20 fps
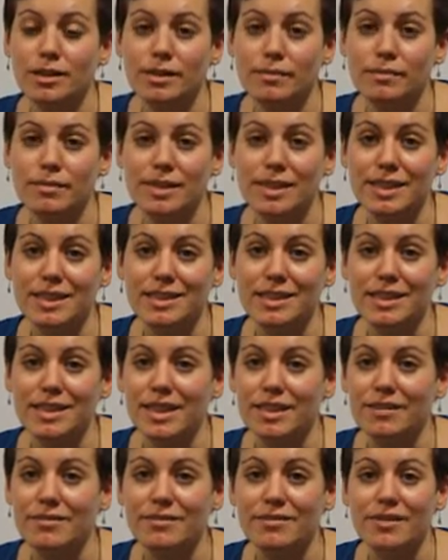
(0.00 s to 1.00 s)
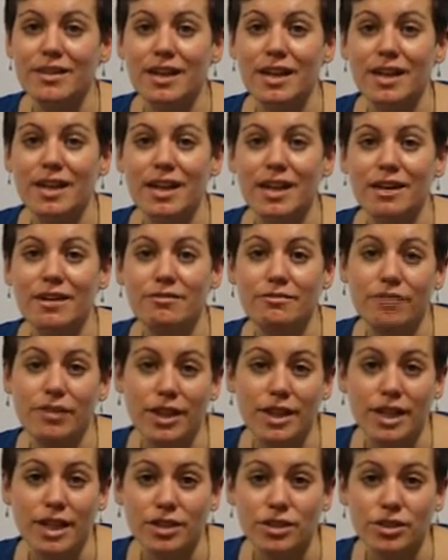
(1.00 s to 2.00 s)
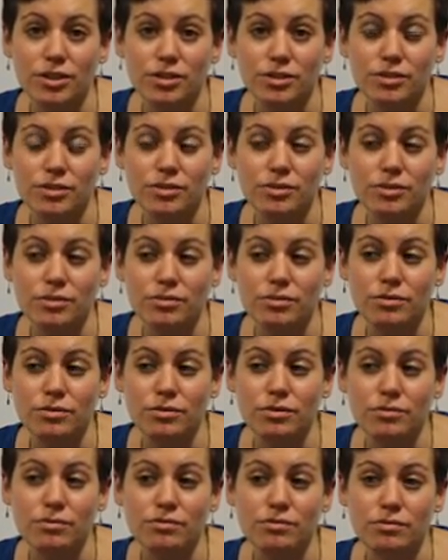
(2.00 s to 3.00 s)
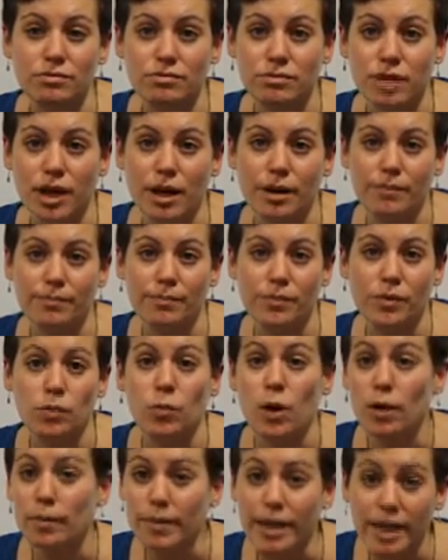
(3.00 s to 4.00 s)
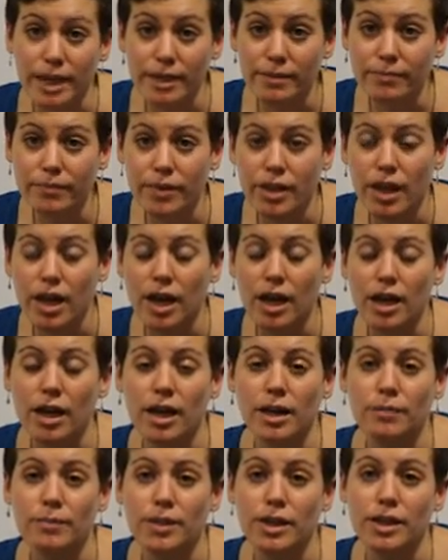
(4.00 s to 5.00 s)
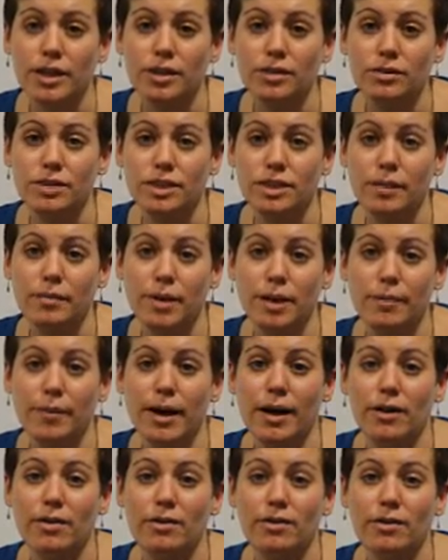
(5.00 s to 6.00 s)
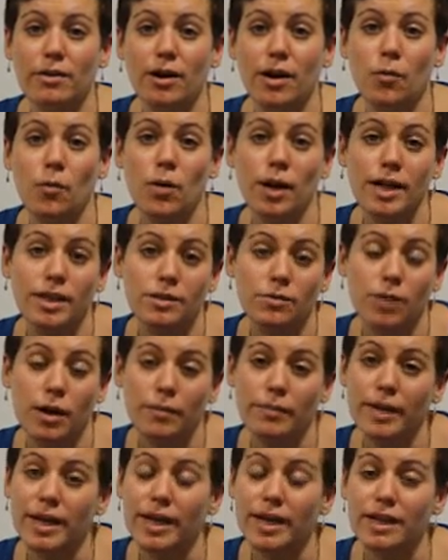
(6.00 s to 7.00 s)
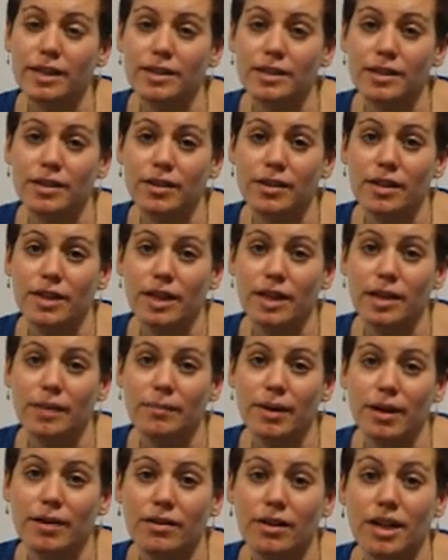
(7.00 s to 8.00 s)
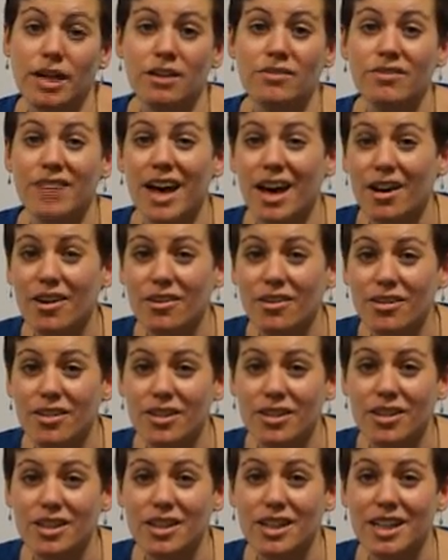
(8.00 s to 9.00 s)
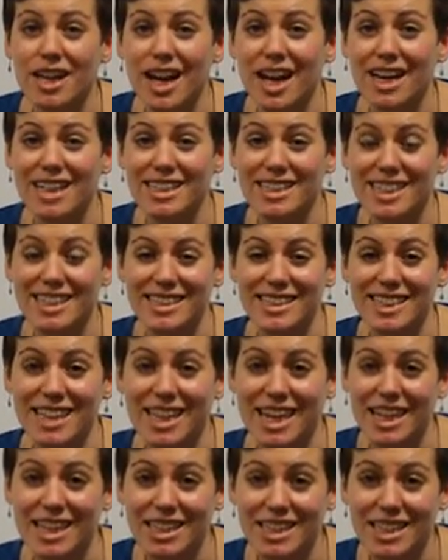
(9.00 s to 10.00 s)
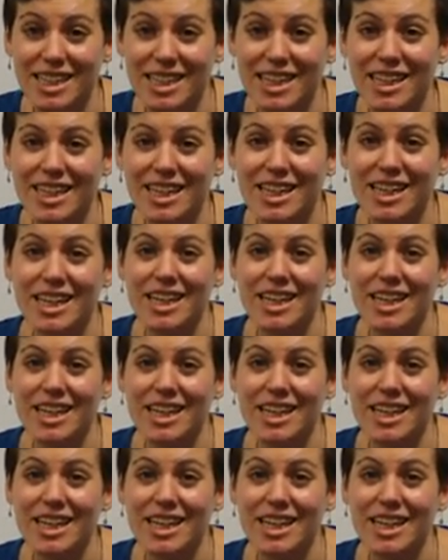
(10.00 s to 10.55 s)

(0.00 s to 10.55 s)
somebody's kind of financial well-being, but it can also be about wider well-being, so thinking about kind of health and access to leisure.